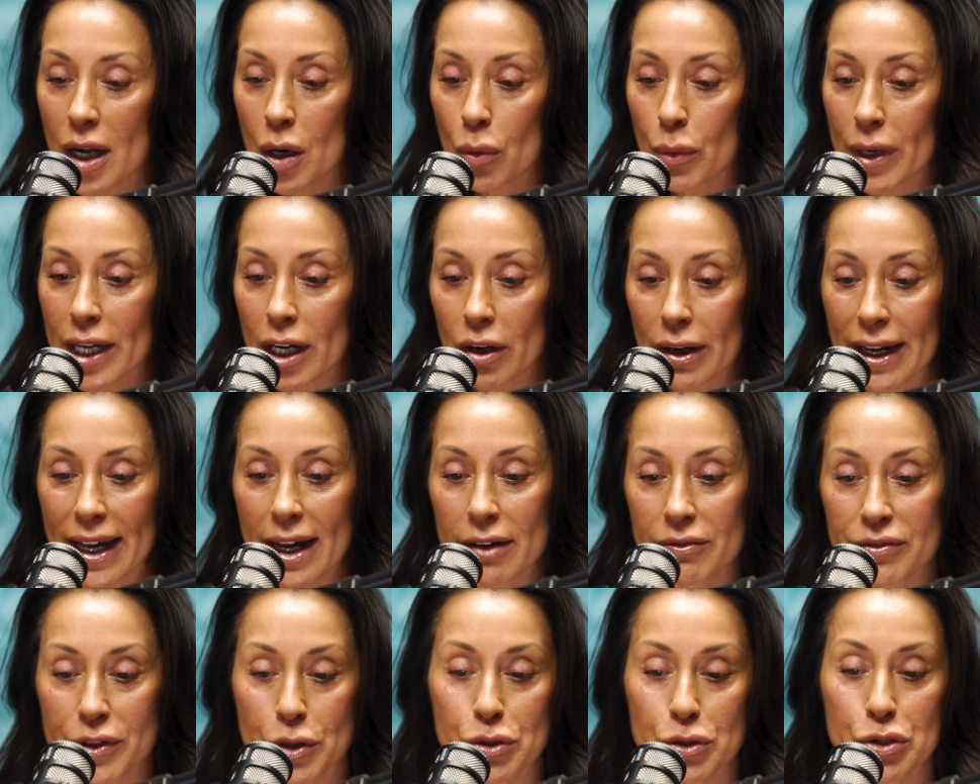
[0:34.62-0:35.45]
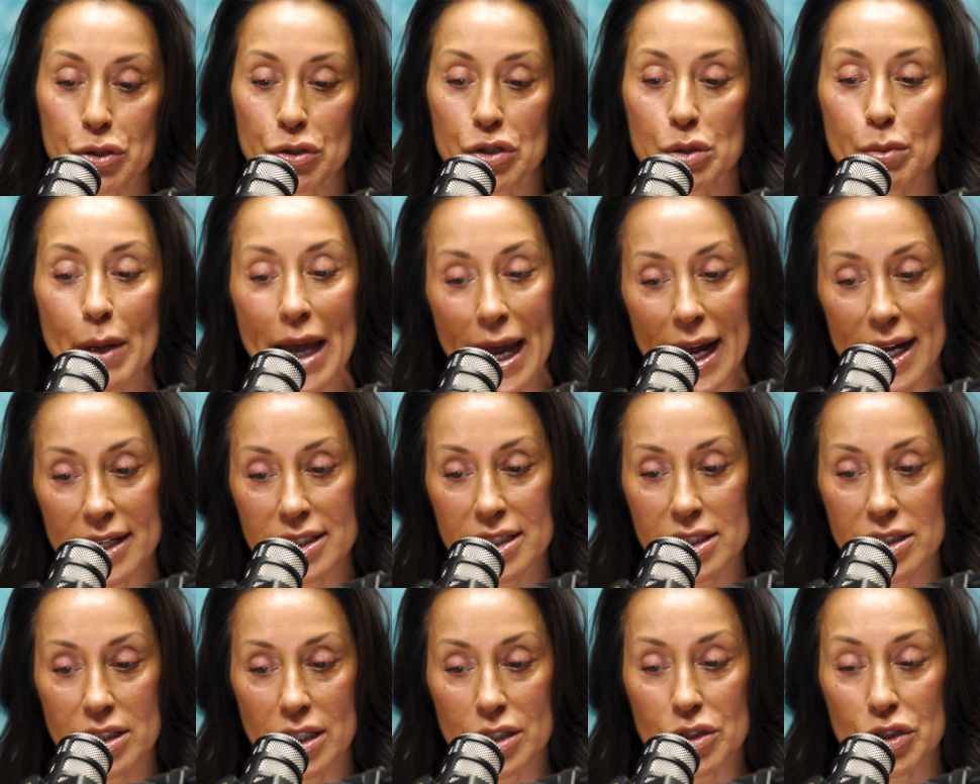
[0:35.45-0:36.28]
We are at Futures
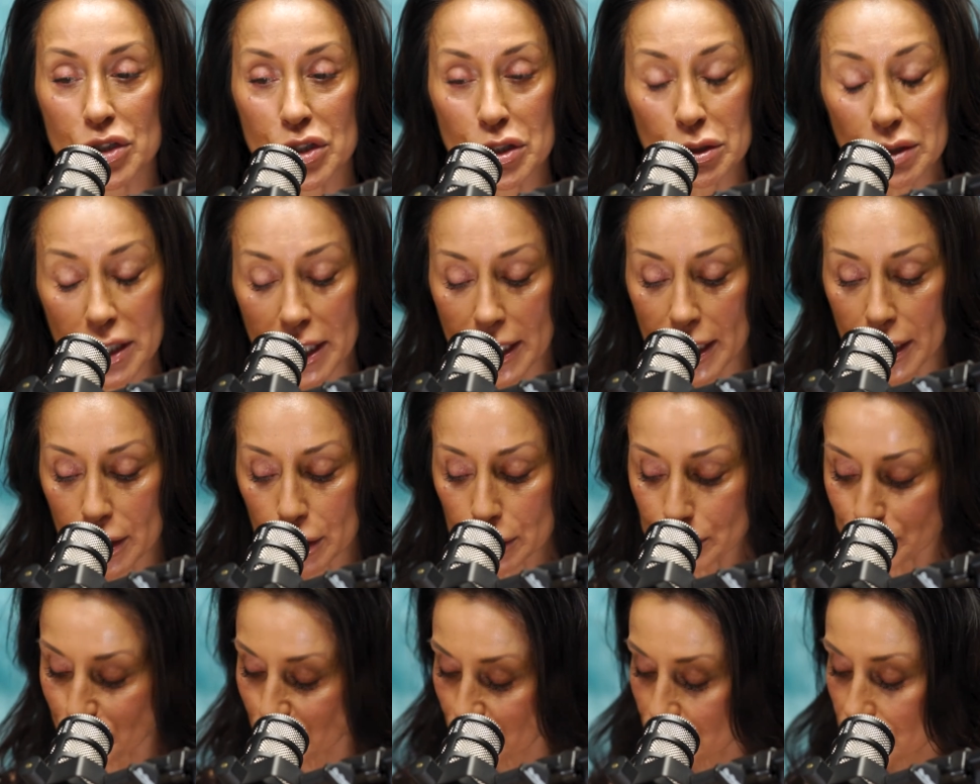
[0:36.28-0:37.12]
Past Studio.